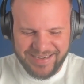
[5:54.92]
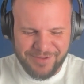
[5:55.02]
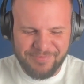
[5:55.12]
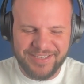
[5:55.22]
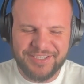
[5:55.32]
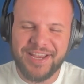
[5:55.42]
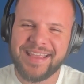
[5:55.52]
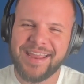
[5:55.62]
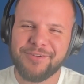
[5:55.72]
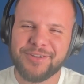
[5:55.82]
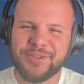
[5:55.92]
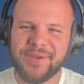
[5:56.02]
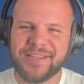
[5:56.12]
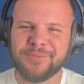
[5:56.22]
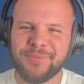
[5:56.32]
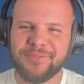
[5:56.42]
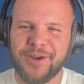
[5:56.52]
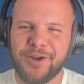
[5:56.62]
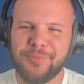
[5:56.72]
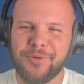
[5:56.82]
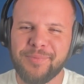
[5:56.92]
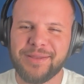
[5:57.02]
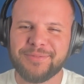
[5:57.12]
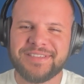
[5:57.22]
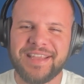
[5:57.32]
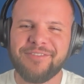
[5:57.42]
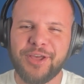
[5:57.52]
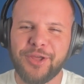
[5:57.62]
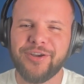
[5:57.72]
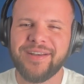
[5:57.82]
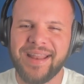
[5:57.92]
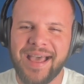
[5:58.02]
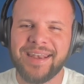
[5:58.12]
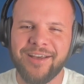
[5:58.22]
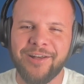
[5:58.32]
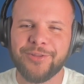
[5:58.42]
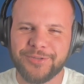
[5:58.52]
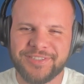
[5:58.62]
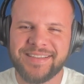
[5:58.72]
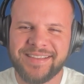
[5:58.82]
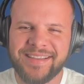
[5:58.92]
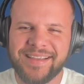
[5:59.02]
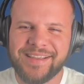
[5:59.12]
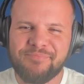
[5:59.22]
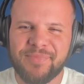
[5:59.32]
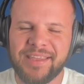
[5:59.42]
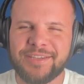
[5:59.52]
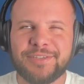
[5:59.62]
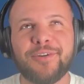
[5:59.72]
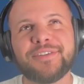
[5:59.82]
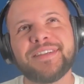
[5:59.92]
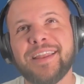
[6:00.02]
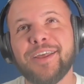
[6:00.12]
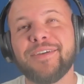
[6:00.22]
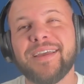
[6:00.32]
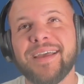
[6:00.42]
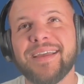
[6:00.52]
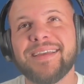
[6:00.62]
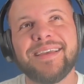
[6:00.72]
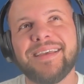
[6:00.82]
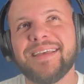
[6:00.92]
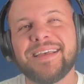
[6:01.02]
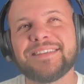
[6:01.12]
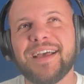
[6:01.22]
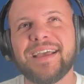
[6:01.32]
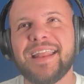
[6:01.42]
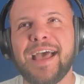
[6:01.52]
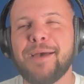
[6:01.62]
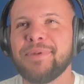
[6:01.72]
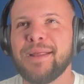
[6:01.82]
I'd get my check every two weeks from the fire department. It was seven hundred nine dollars, and you start yeah. saying, "Okay, it's not going to happen.